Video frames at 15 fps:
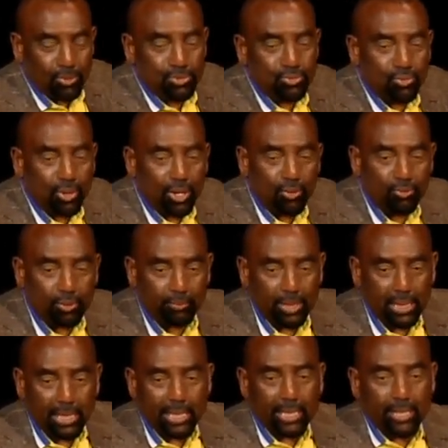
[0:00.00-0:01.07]
What's wrong with
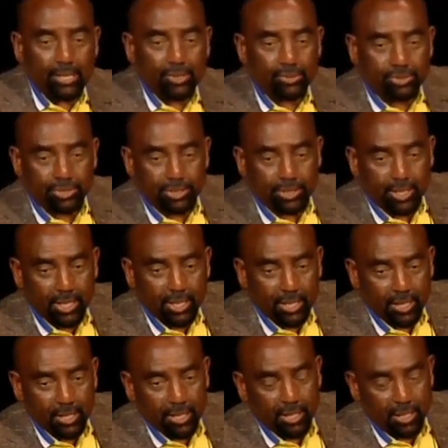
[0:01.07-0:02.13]
millennials
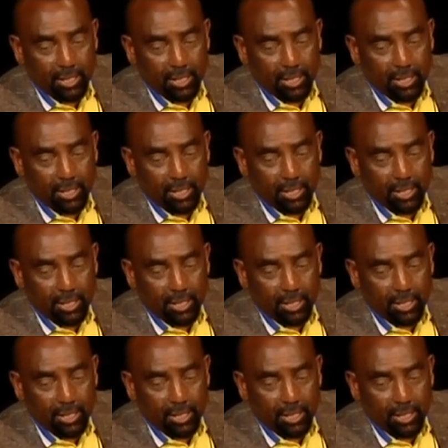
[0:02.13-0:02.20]
today?